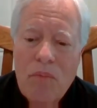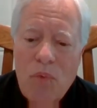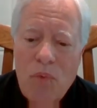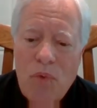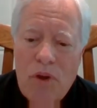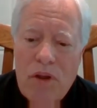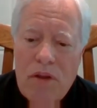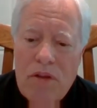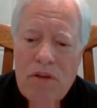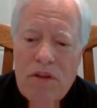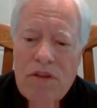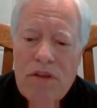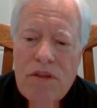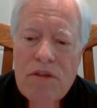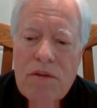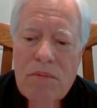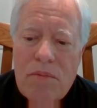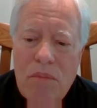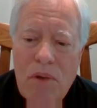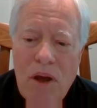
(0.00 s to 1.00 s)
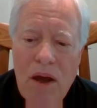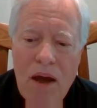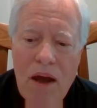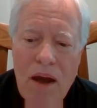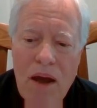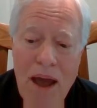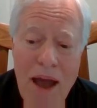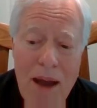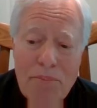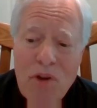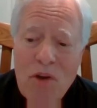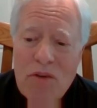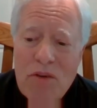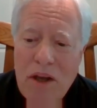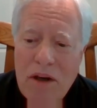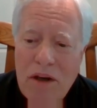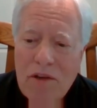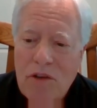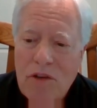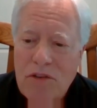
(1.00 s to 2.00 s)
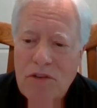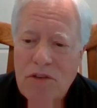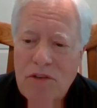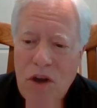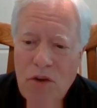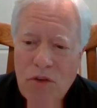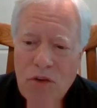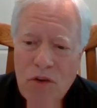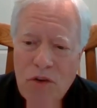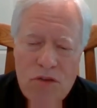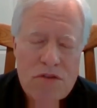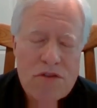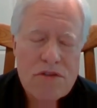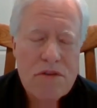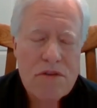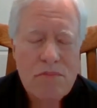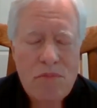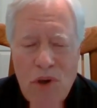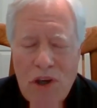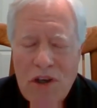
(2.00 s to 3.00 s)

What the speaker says: with haploidentical donors.